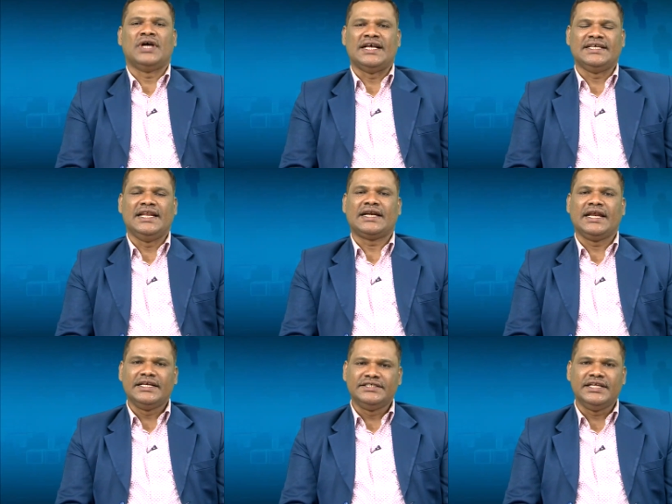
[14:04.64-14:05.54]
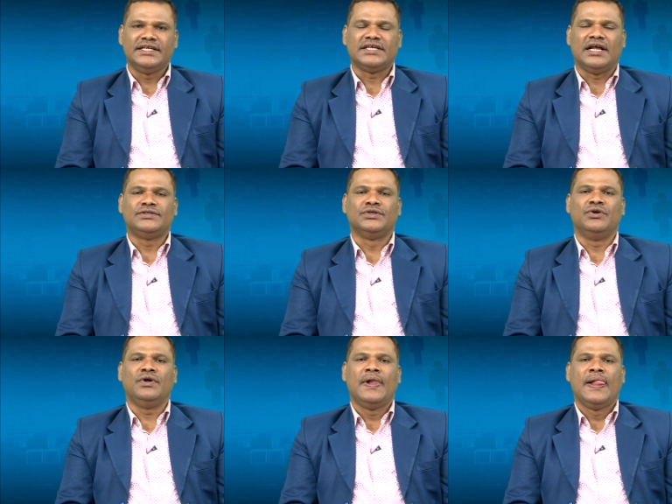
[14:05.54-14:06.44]
as electric engineers
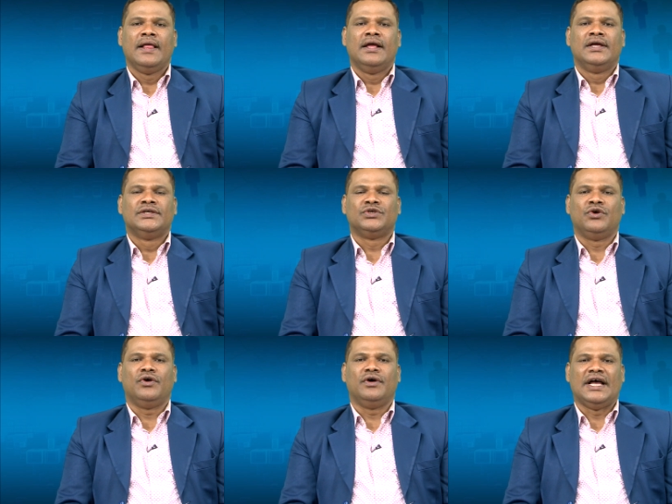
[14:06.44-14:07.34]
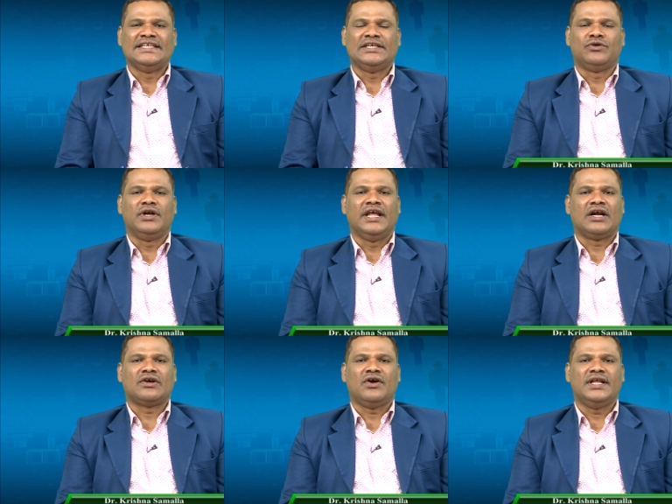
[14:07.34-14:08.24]
also, so, as I told
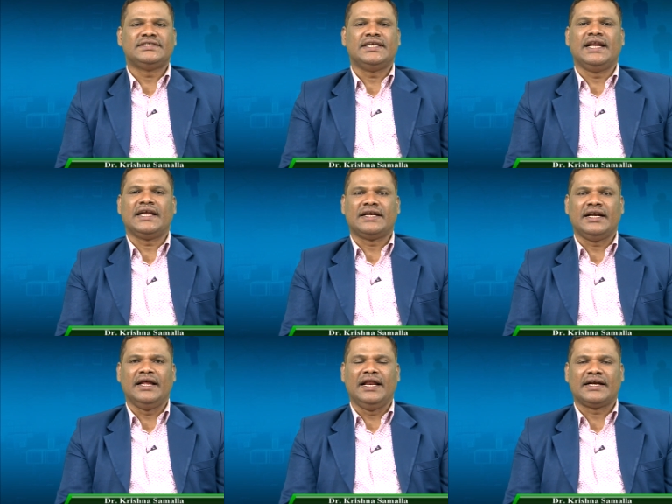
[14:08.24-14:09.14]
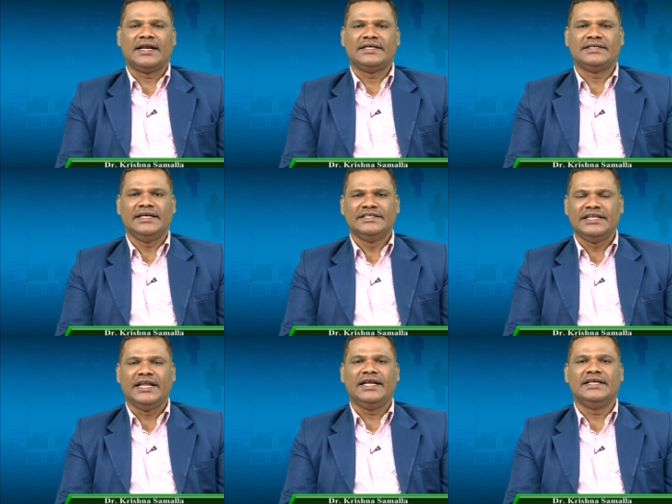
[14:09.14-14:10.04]
electronics and electri electric
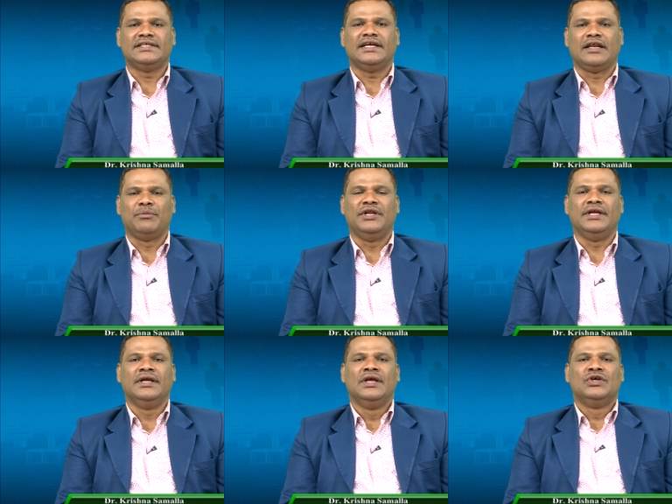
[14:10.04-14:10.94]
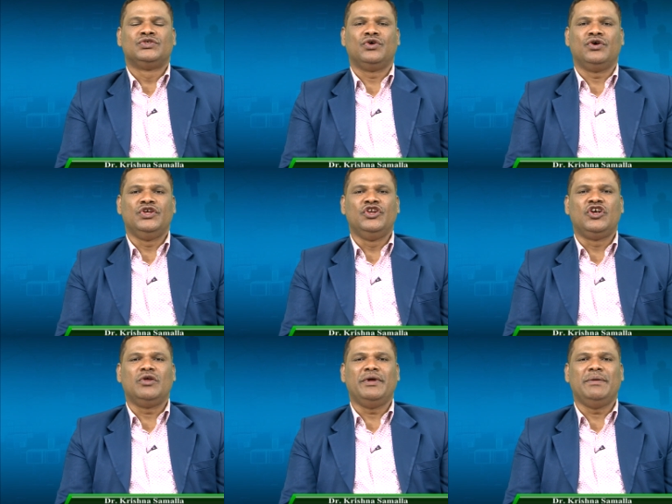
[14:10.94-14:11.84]
engineering is the triple E. So, you need
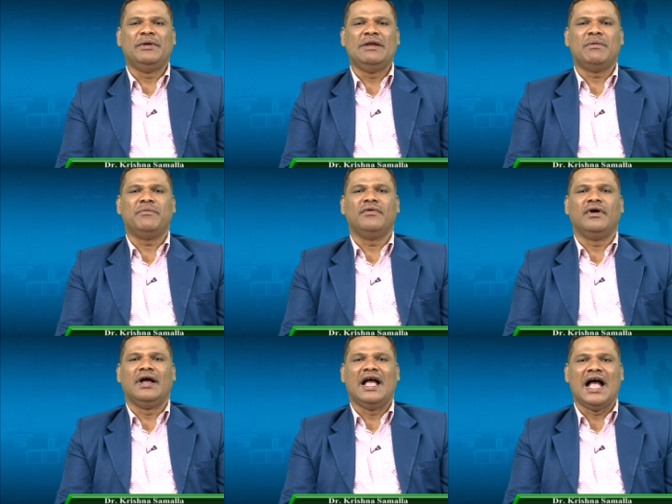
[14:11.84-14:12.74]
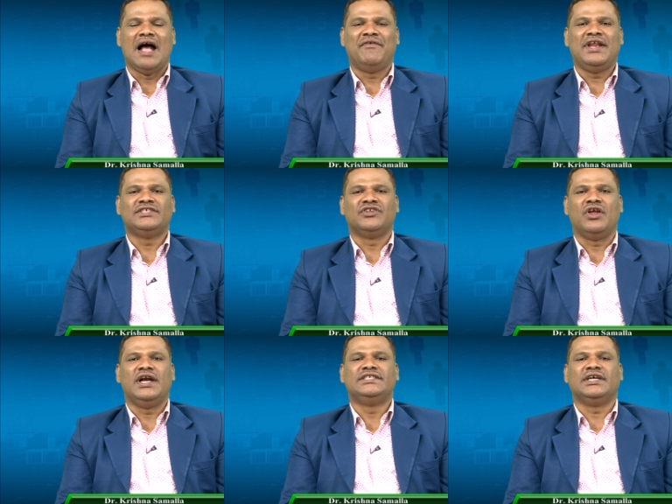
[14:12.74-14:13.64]
to be minimum average
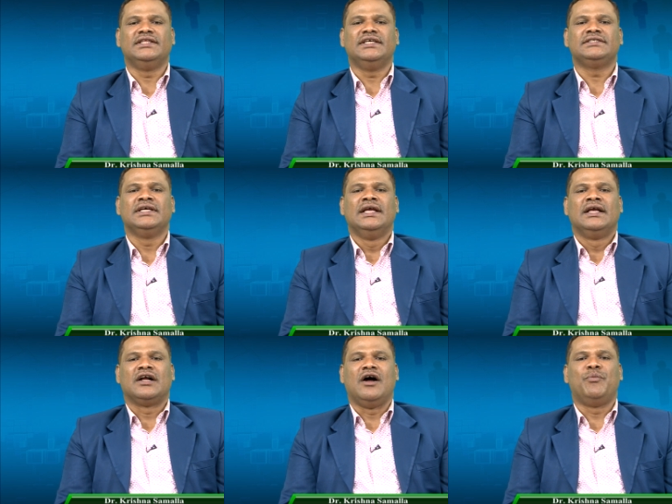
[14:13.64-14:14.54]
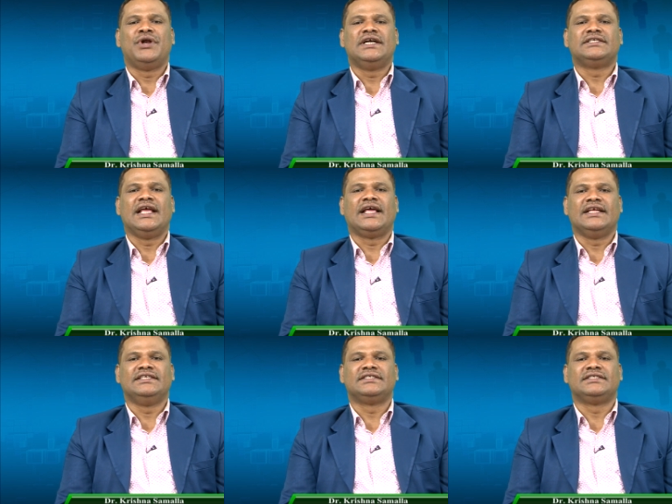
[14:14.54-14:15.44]
knowledge on these components like
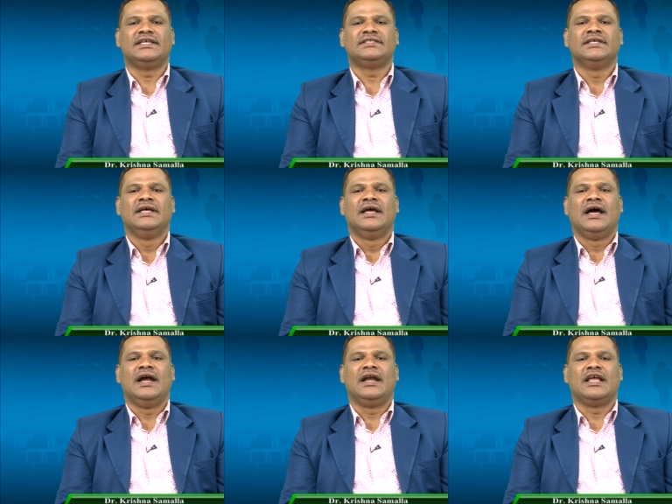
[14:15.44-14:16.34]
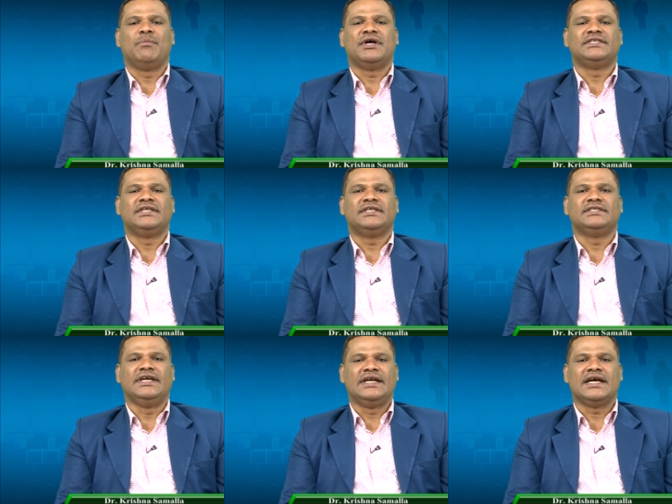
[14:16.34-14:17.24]
resistors and capacitors,
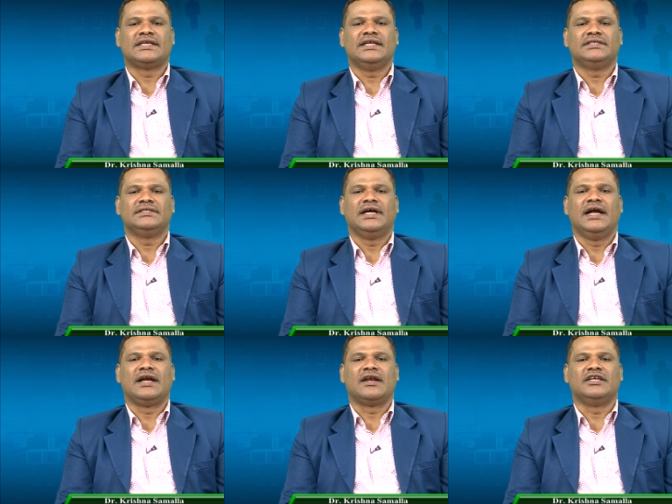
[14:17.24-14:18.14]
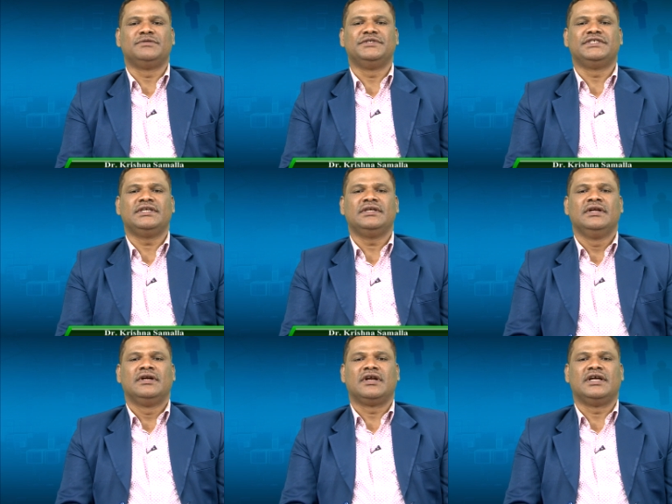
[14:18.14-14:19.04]
inductors and transmission,
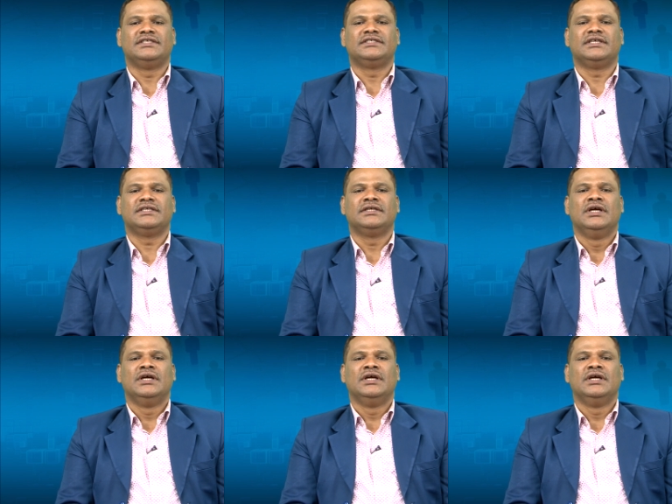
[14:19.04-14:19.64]
transistors.